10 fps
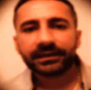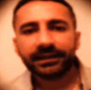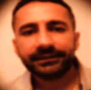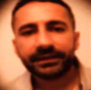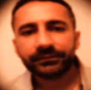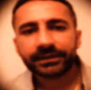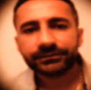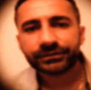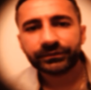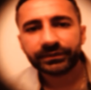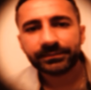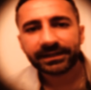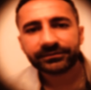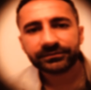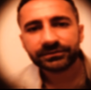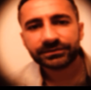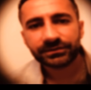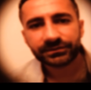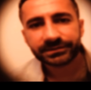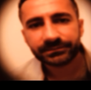and then I'm going to call you back through to
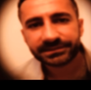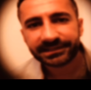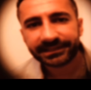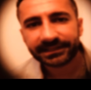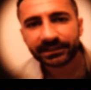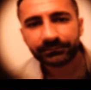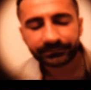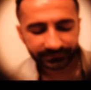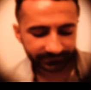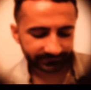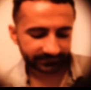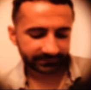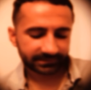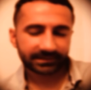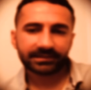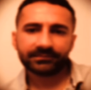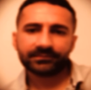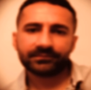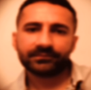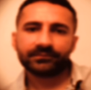do some slit lamp. Okay,
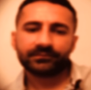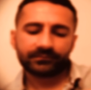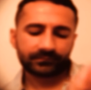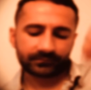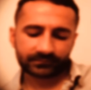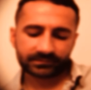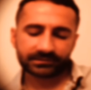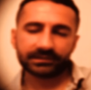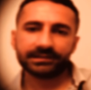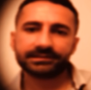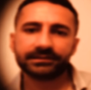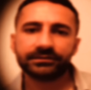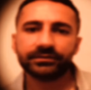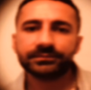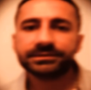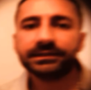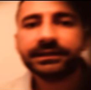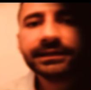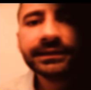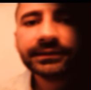so let's get the drops in
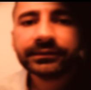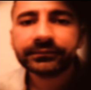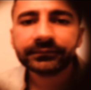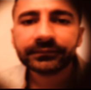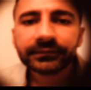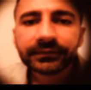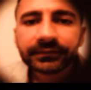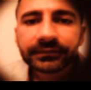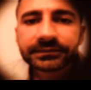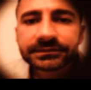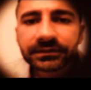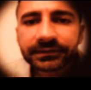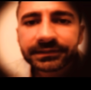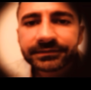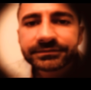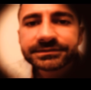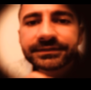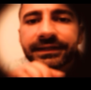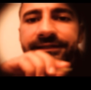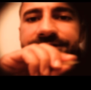now. Slightly different to
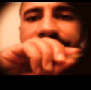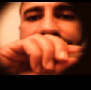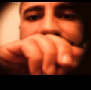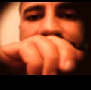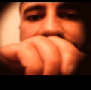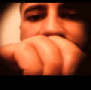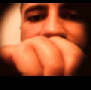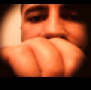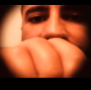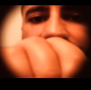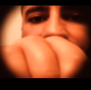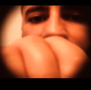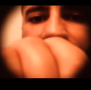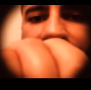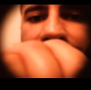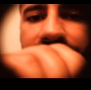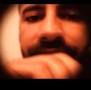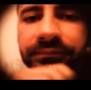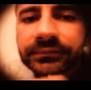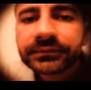the anaesthetic, just look up,
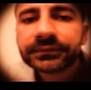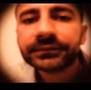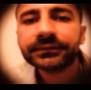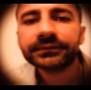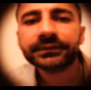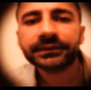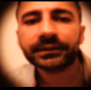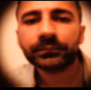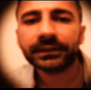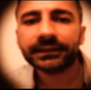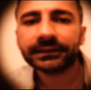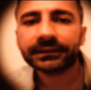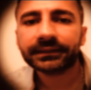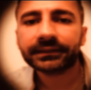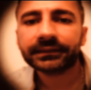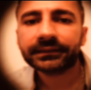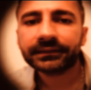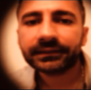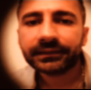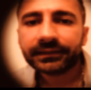good, blink,
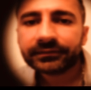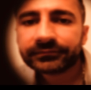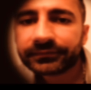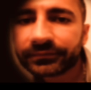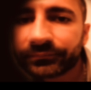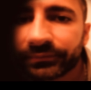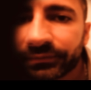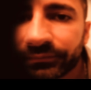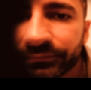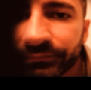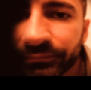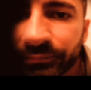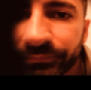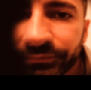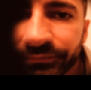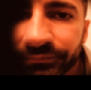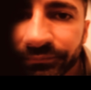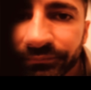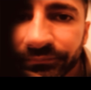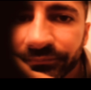do the other one, look up,
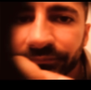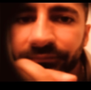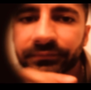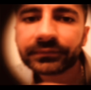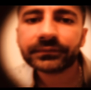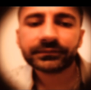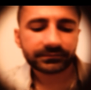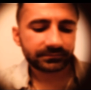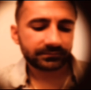good,